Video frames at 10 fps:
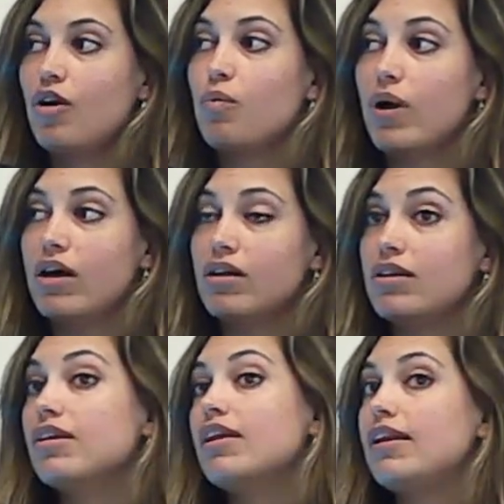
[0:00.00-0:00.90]

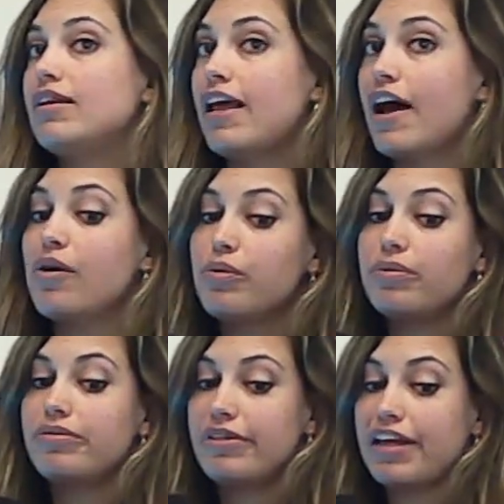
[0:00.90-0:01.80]
well, now
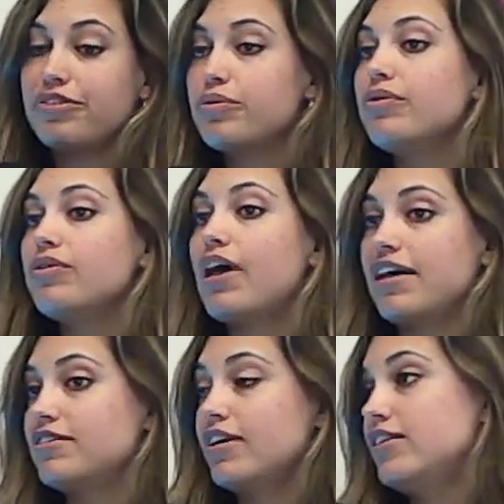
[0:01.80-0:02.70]
that school
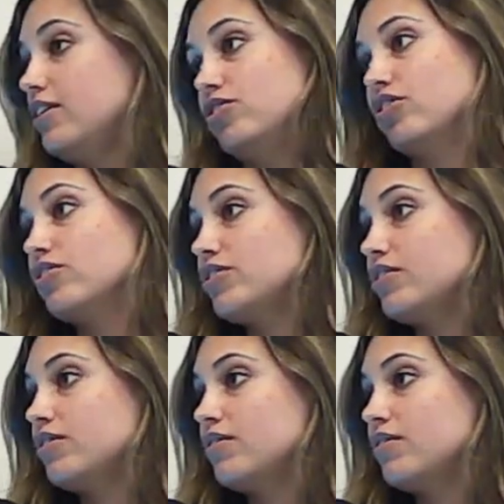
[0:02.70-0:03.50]
has to cut teachers.